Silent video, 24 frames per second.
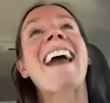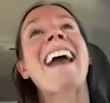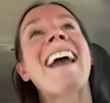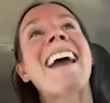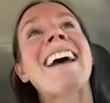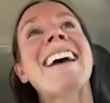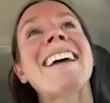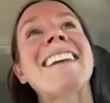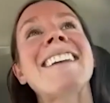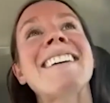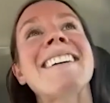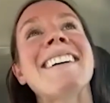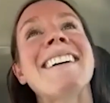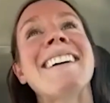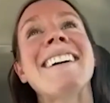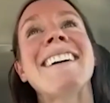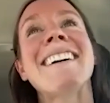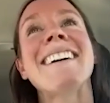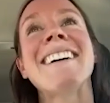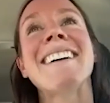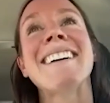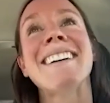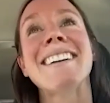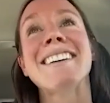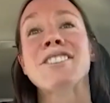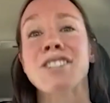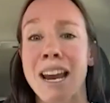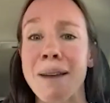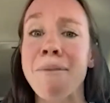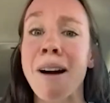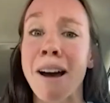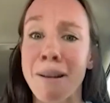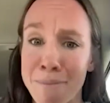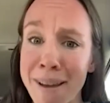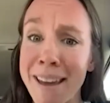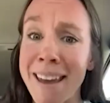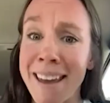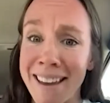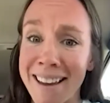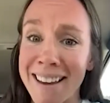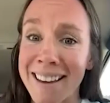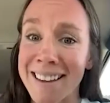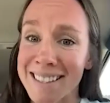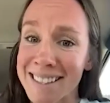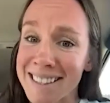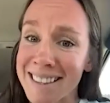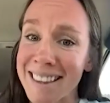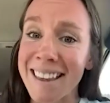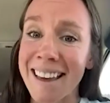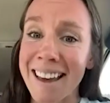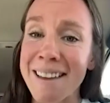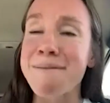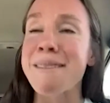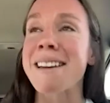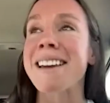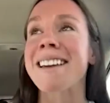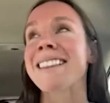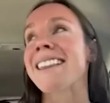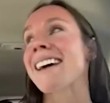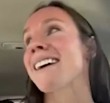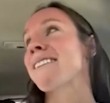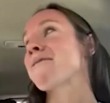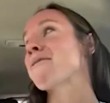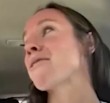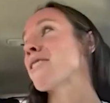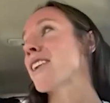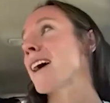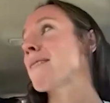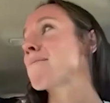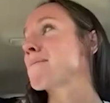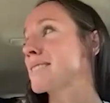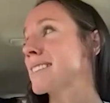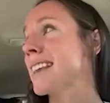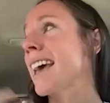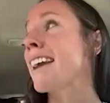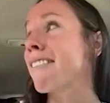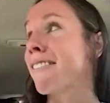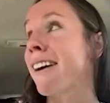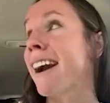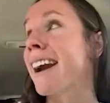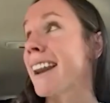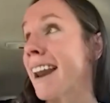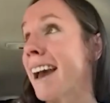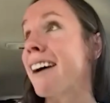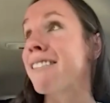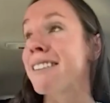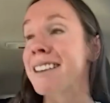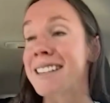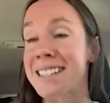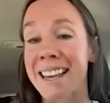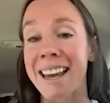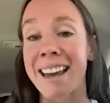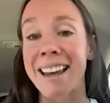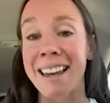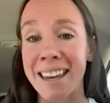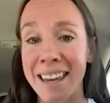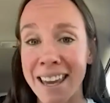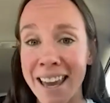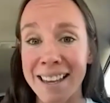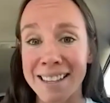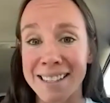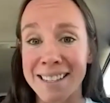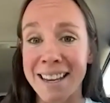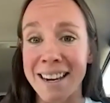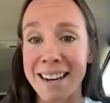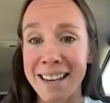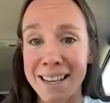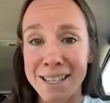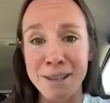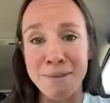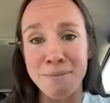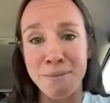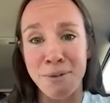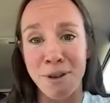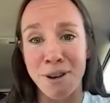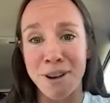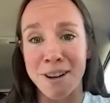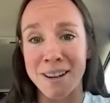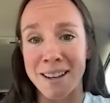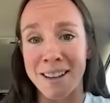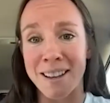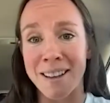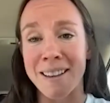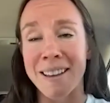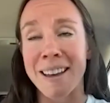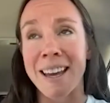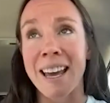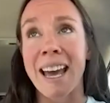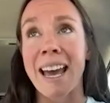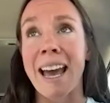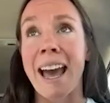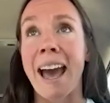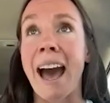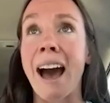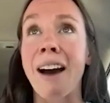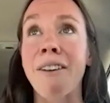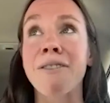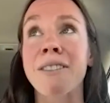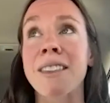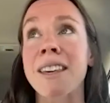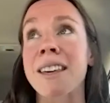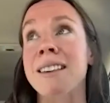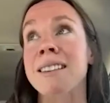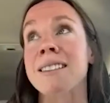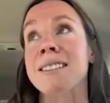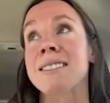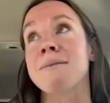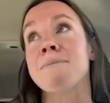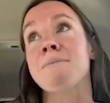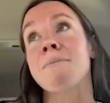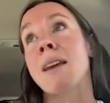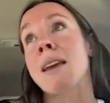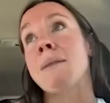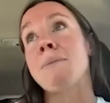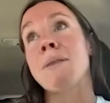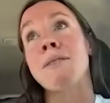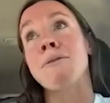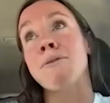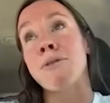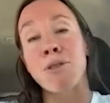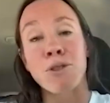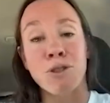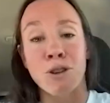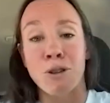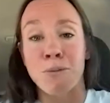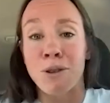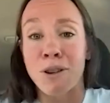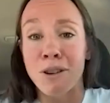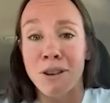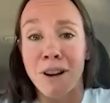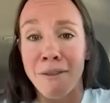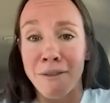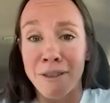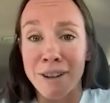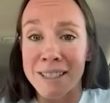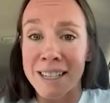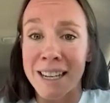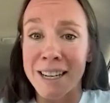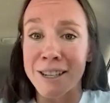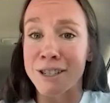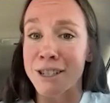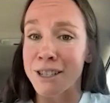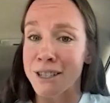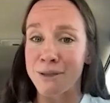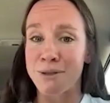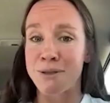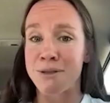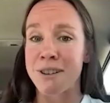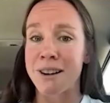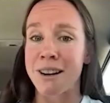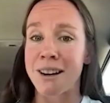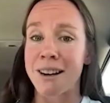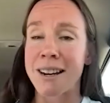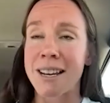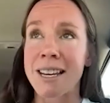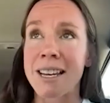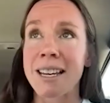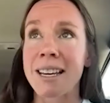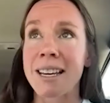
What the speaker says: And shame on me, because I mean that what I'm saying right now is like, yes, it is important to have these maybe vulnerable conversations, or